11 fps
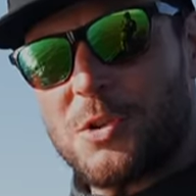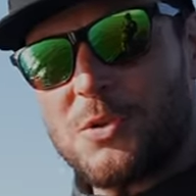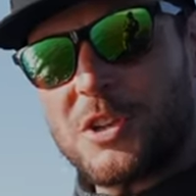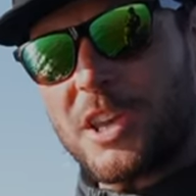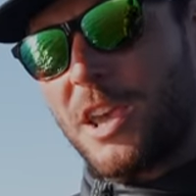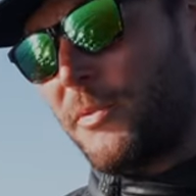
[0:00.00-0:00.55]

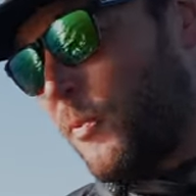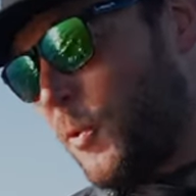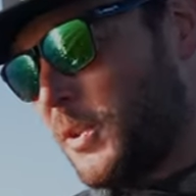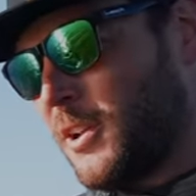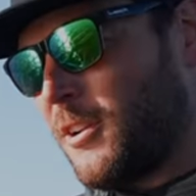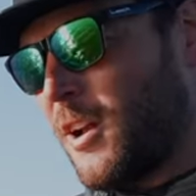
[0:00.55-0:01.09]
using a
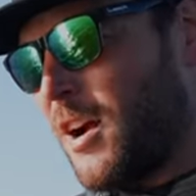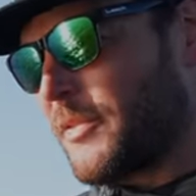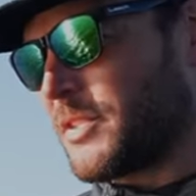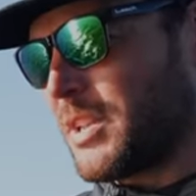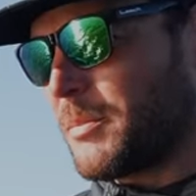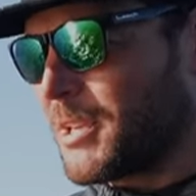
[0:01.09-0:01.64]
fourteen point five
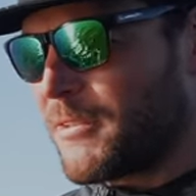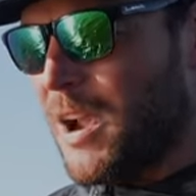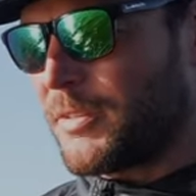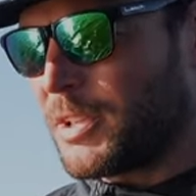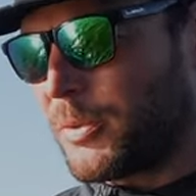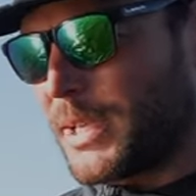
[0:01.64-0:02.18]
centimeter
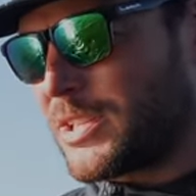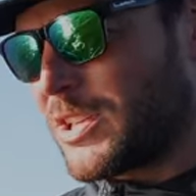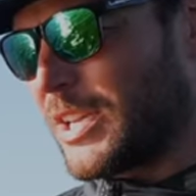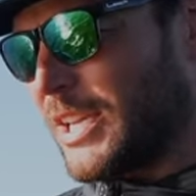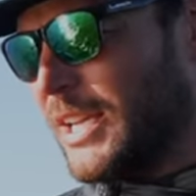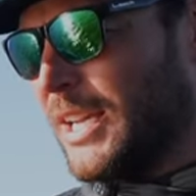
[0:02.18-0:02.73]
gravity twitch,
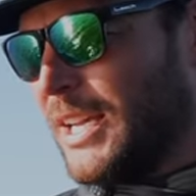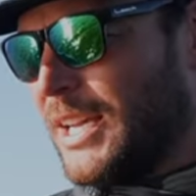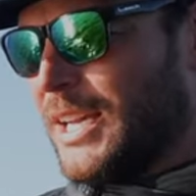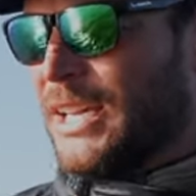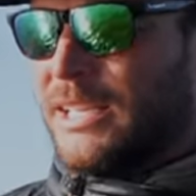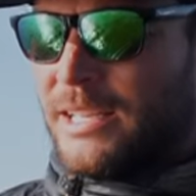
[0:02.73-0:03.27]

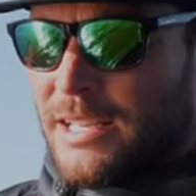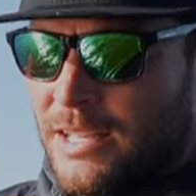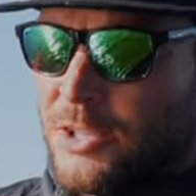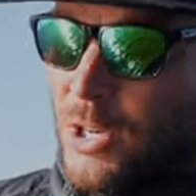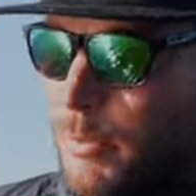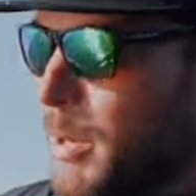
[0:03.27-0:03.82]

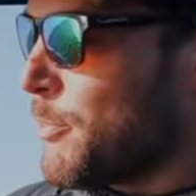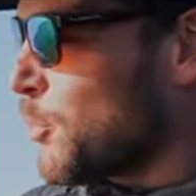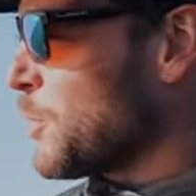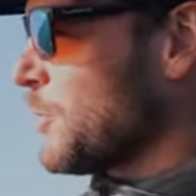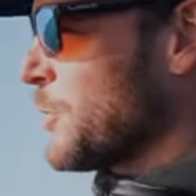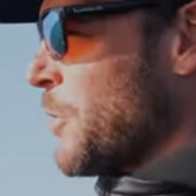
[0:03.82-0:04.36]
it's gonna be
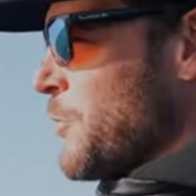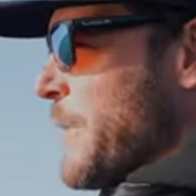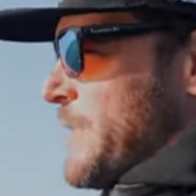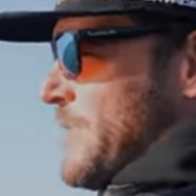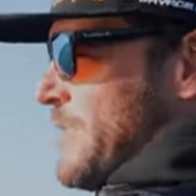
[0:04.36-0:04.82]
brutal on your wrist,